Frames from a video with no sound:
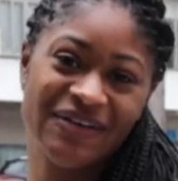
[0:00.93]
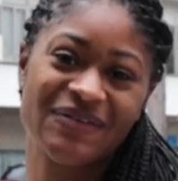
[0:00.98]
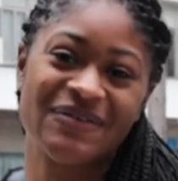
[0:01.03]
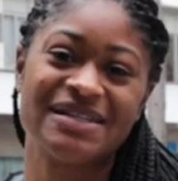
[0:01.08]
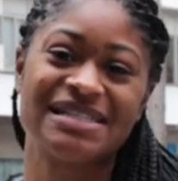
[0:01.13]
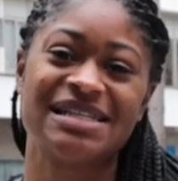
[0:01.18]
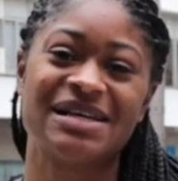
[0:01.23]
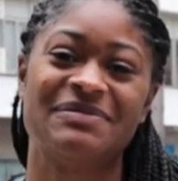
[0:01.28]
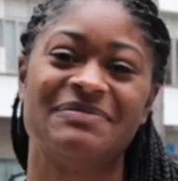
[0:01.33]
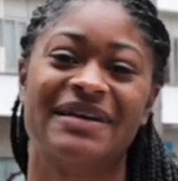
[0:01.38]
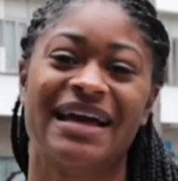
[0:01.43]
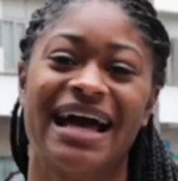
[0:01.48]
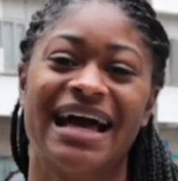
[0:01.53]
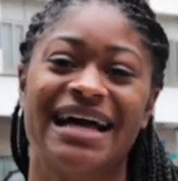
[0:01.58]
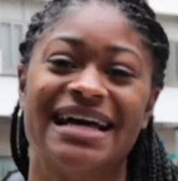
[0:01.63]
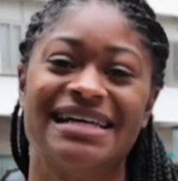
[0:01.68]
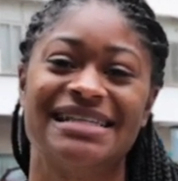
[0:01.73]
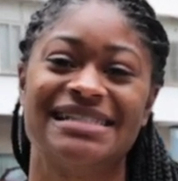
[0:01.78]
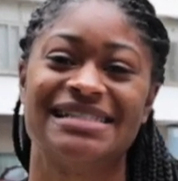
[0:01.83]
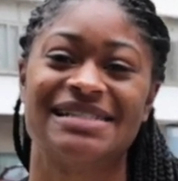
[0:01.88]
What's up
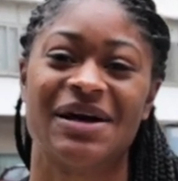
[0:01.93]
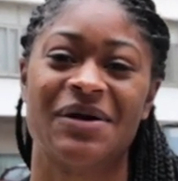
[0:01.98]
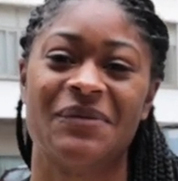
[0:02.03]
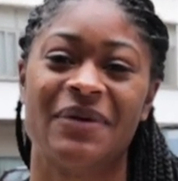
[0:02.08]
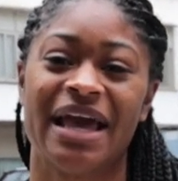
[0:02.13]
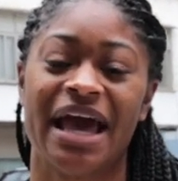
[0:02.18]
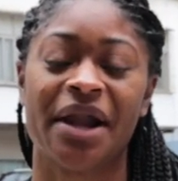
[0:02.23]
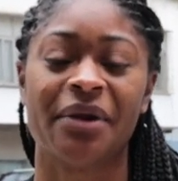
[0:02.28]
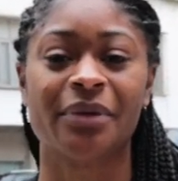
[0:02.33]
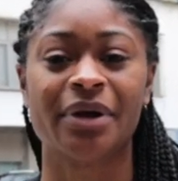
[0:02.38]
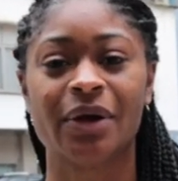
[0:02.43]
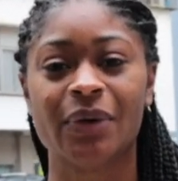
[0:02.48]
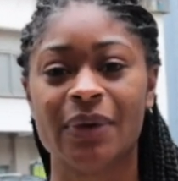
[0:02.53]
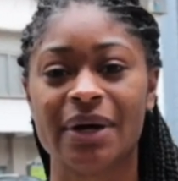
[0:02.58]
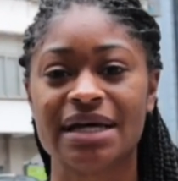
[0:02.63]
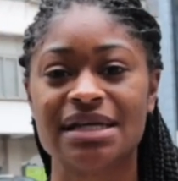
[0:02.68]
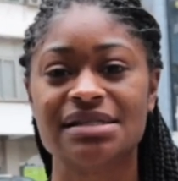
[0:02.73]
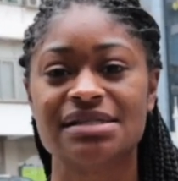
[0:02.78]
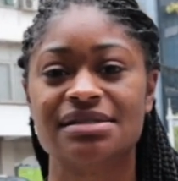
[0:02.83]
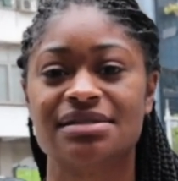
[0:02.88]
guys? So we got a
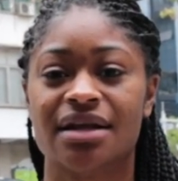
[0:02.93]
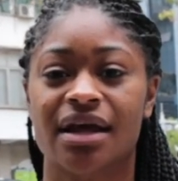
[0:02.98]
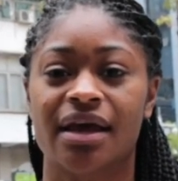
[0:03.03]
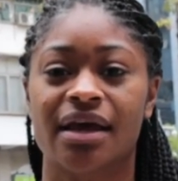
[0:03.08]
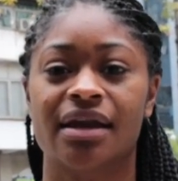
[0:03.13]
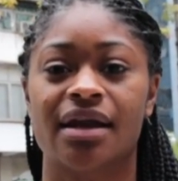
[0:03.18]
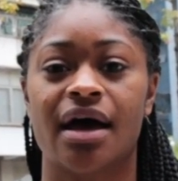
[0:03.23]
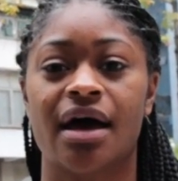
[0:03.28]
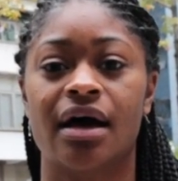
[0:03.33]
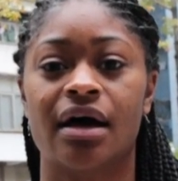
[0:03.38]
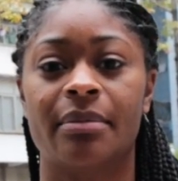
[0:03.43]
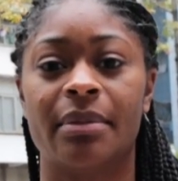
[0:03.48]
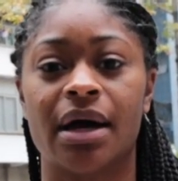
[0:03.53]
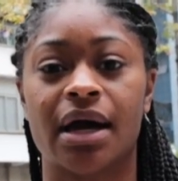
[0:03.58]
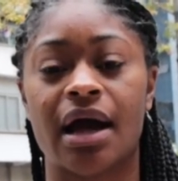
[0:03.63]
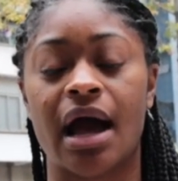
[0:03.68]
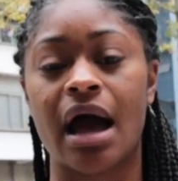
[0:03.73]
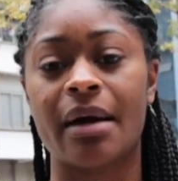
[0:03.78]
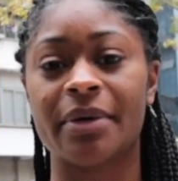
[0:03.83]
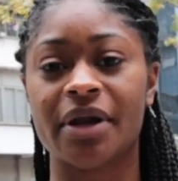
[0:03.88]
request and um,
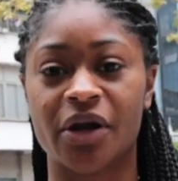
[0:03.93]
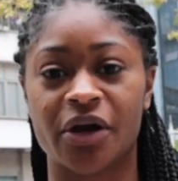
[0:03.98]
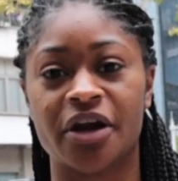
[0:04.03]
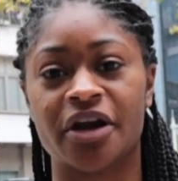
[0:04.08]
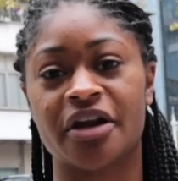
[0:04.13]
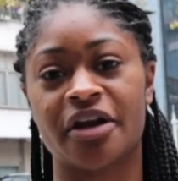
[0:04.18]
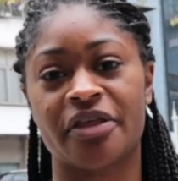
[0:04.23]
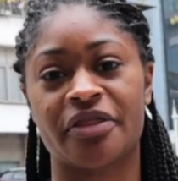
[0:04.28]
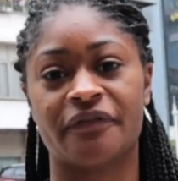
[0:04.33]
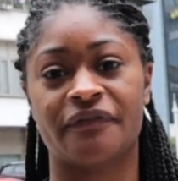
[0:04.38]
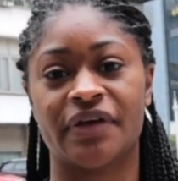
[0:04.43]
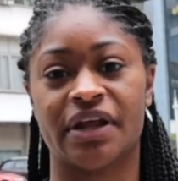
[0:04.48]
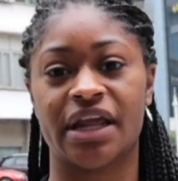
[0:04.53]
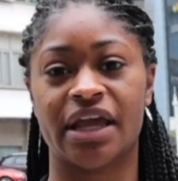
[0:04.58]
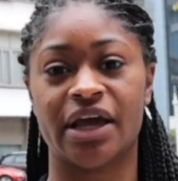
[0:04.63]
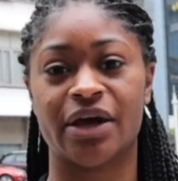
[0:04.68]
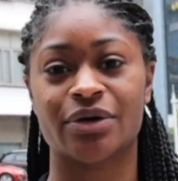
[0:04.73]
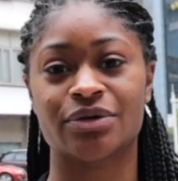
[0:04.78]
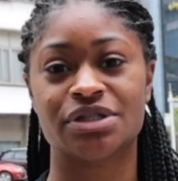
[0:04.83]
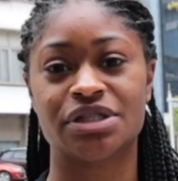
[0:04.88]
a comment on another
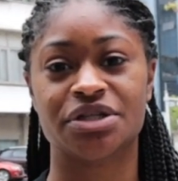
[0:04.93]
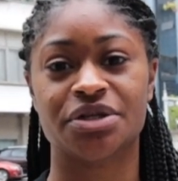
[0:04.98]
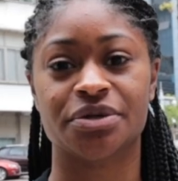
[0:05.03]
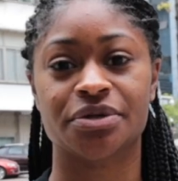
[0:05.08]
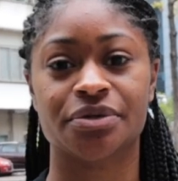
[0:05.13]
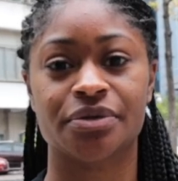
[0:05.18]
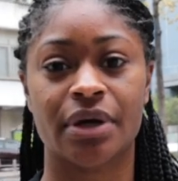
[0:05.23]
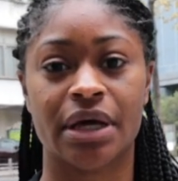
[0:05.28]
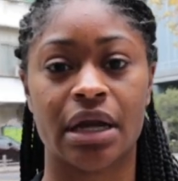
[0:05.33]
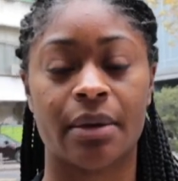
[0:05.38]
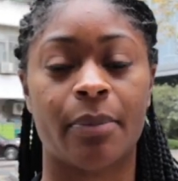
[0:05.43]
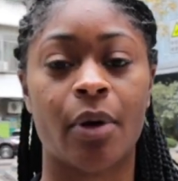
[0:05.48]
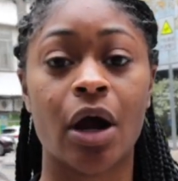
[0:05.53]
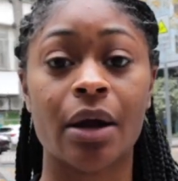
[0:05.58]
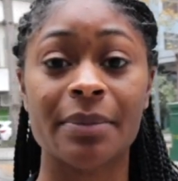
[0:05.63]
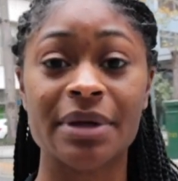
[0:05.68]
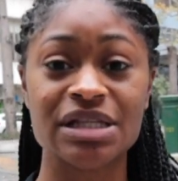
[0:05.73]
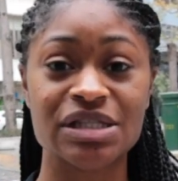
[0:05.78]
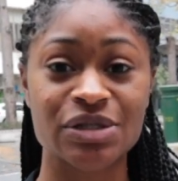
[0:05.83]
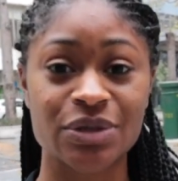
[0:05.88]
video to do an
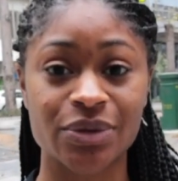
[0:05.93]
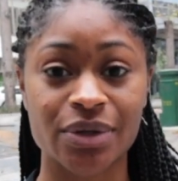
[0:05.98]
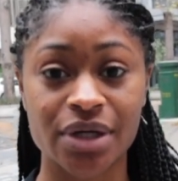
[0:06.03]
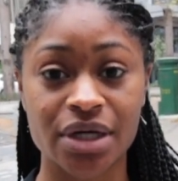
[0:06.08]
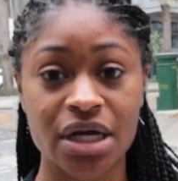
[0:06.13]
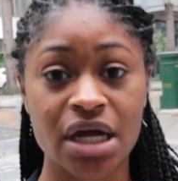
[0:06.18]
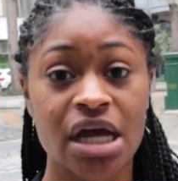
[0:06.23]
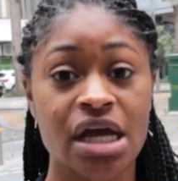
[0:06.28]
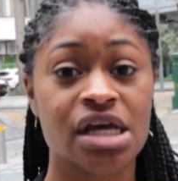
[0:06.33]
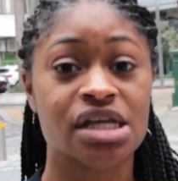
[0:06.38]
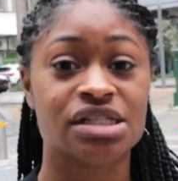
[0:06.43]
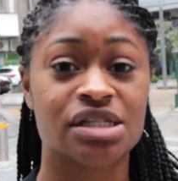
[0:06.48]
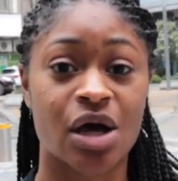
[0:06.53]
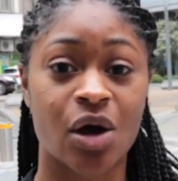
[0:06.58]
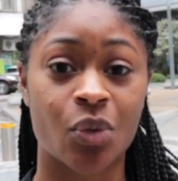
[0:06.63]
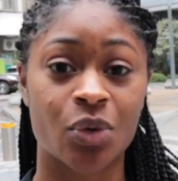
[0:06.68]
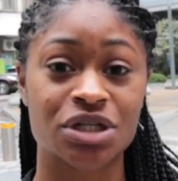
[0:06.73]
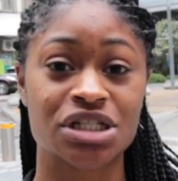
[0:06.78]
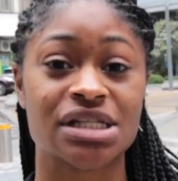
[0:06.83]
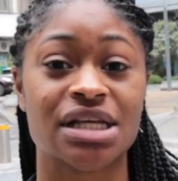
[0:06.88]
apartment tour.
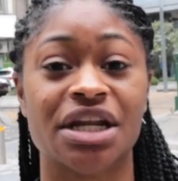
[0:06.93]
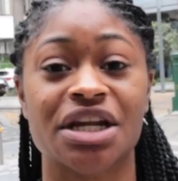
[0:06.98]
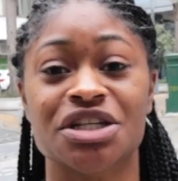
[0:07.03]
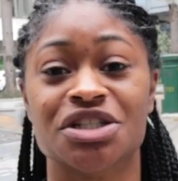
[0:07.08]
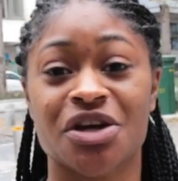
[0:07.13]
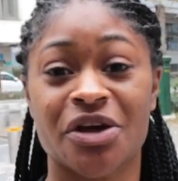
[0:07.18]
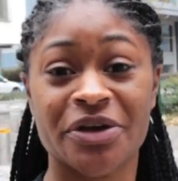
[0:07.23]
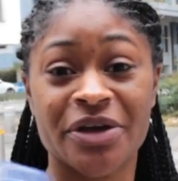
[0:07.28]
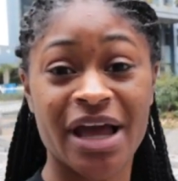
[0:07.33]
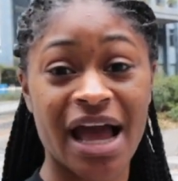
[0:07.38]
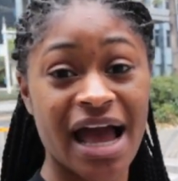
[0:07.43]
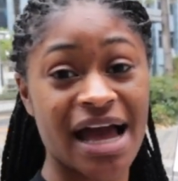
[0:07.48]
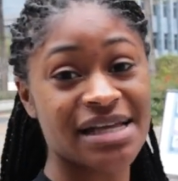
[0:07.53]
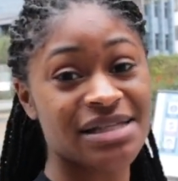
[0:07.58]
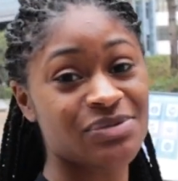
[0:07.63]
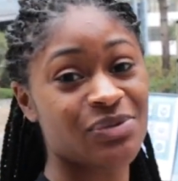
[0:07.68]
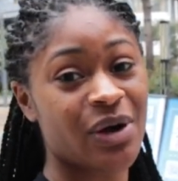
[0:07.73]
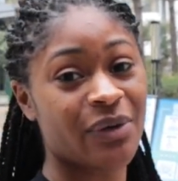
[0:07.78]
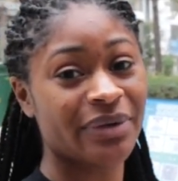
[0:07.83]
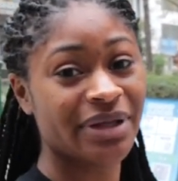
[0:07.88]
So we're just gonna show you
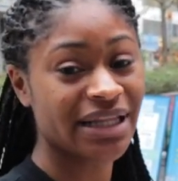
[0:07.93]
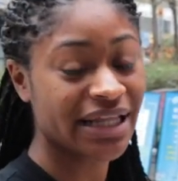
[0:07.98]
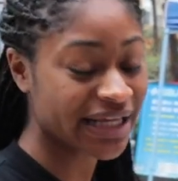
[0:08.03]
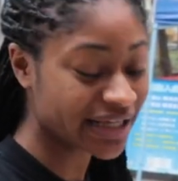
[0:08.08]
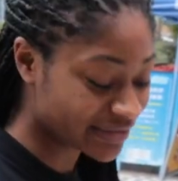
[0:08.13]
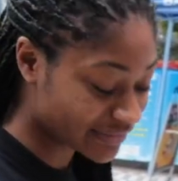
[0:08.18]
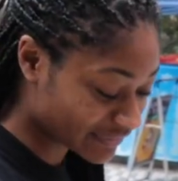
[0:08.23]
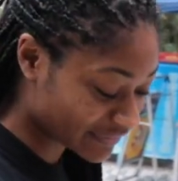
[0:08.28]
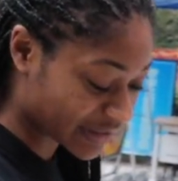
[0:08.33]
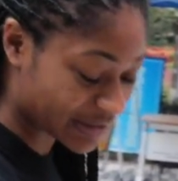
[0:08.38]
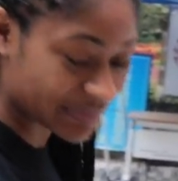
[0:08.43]
guys where we live.